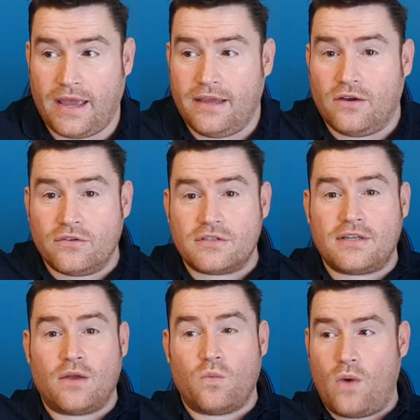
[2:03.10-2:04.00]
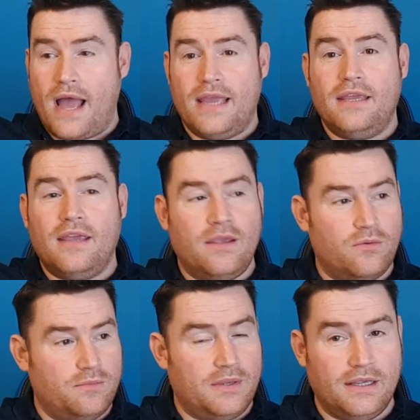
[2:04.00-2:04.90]
I understand why he
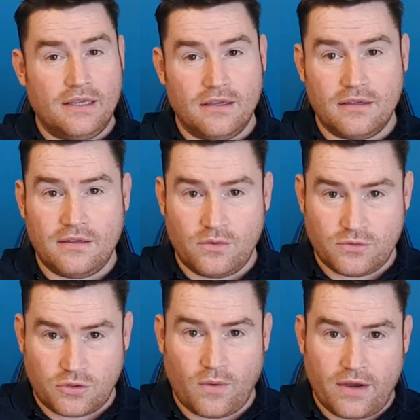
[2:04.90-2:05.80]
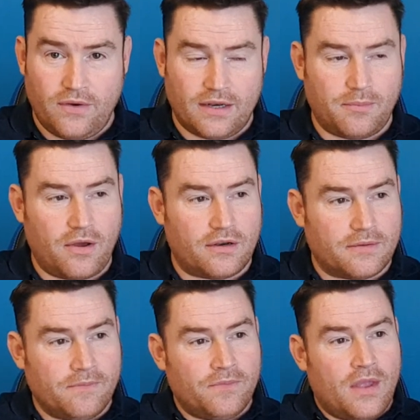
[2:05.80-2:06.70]
would be, you know, so irate about
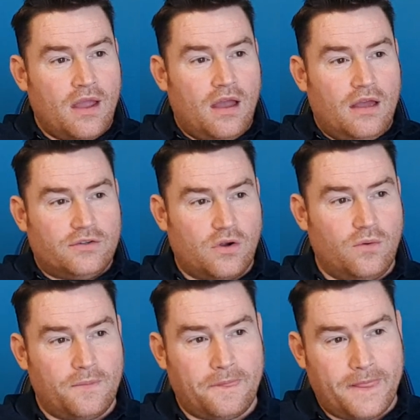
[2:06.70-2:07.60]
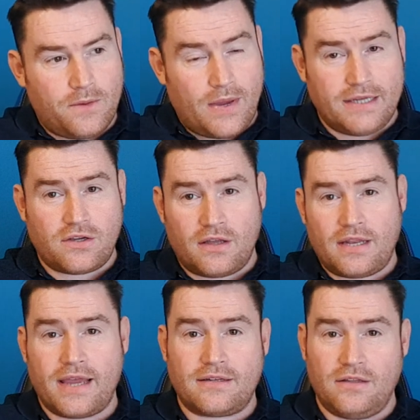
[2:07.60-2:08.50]
it. So when he's
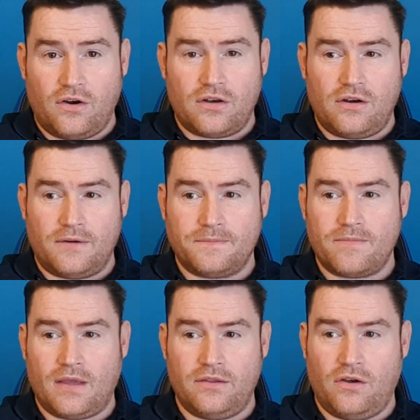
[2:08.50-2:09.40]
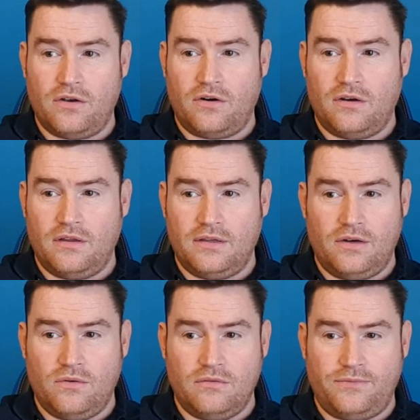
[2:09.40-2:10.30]
contacting the auditor and the auditor,
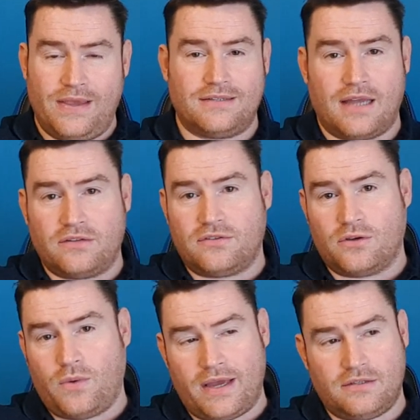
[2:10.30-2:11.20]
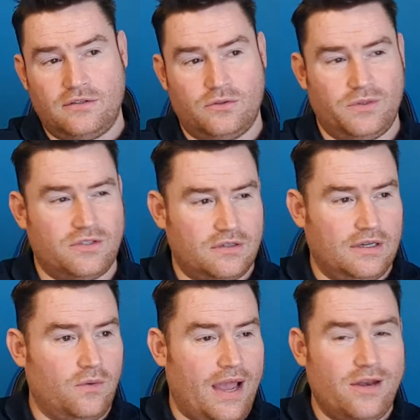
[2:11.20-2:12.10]
you know, fails to answer the questions, which,
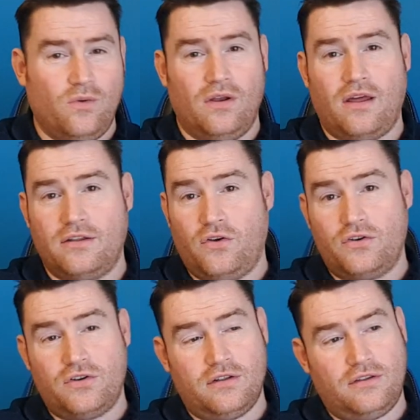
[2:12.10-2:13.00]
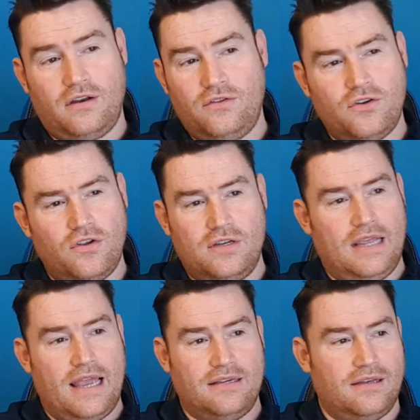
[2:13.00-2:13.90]
you know, I know a lot of the auditors out there and they're
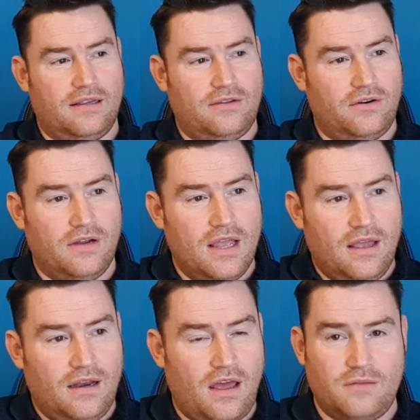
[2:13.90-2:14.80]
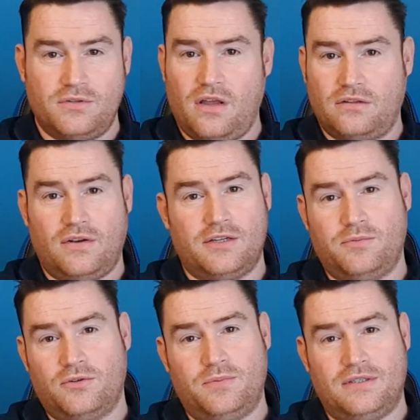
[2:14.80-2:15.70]
good guys. Like they're, a lot of them's not
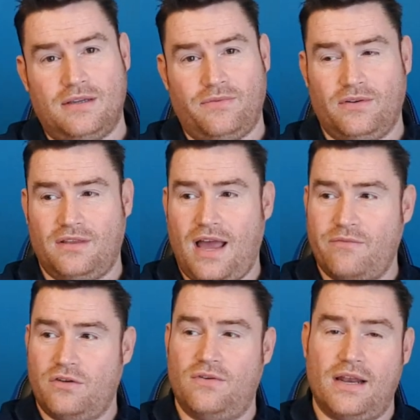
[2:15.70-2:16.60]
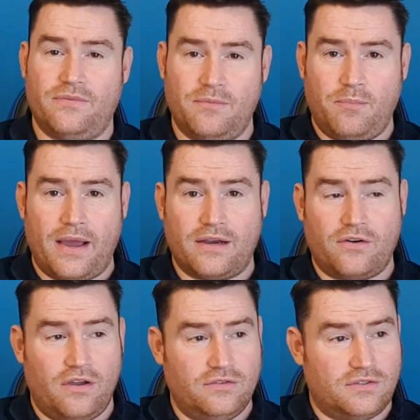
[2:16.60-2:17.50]
transport specific. They haven't got relevant
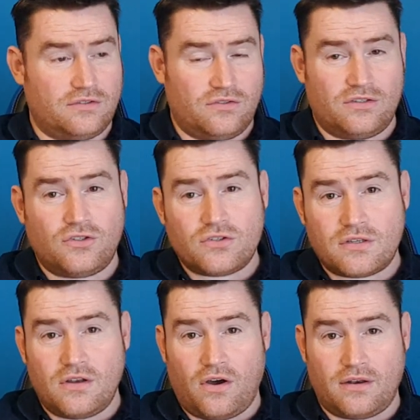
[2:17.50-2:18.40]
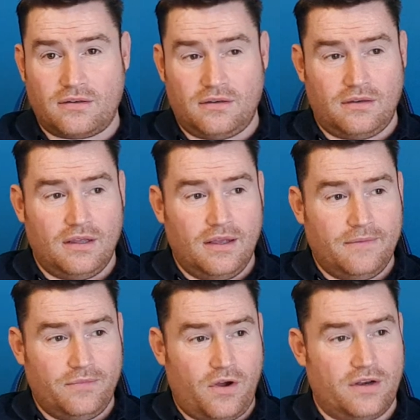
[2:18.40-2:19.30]
backgrounds. It's, it's just an audit and
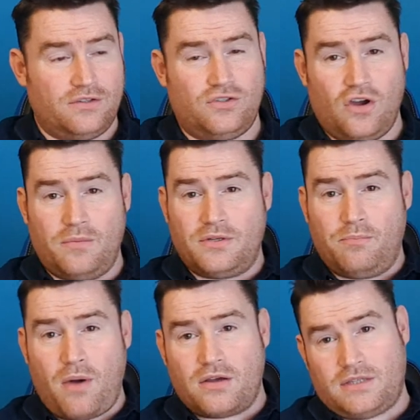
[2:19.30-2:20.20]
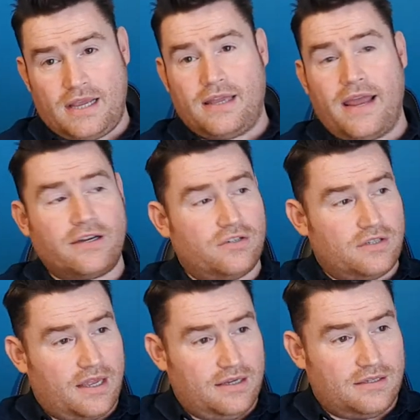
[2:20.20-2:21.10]
auditing job is a box ticking
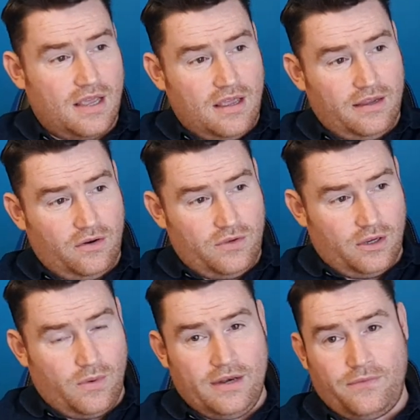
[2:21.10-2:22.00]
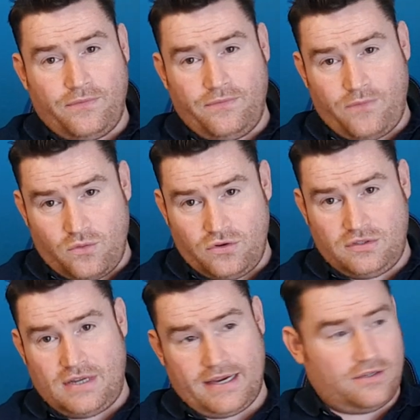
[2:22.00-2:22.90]
exercise. You know, you go into four
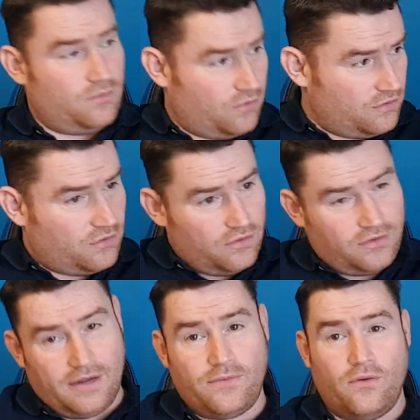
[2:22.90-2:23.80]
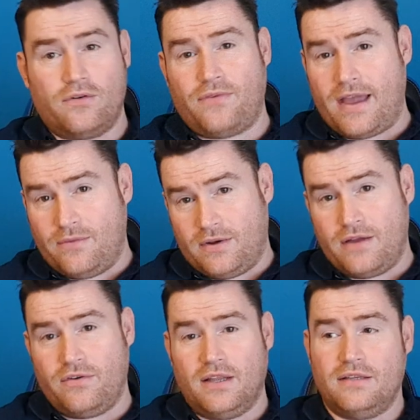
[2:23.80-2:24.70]
section one, two, three, four, five,
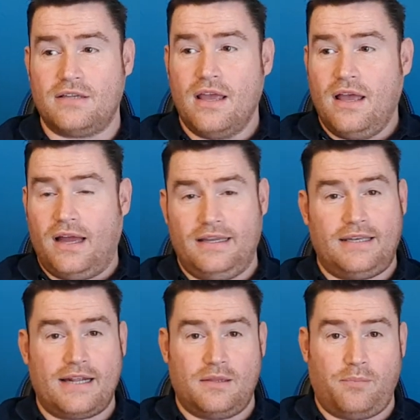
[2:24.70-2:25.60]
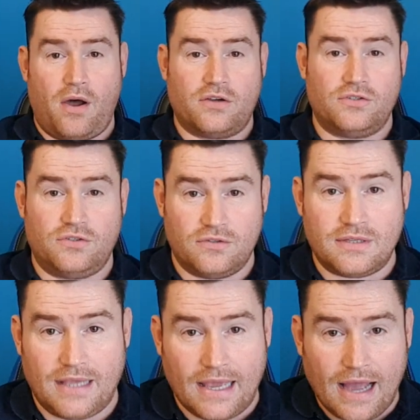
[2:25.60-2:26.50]
whatever it is, and you tick the boxes. Does
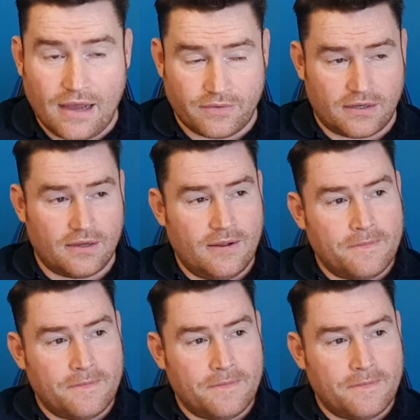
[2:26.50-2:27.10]
the guy have it?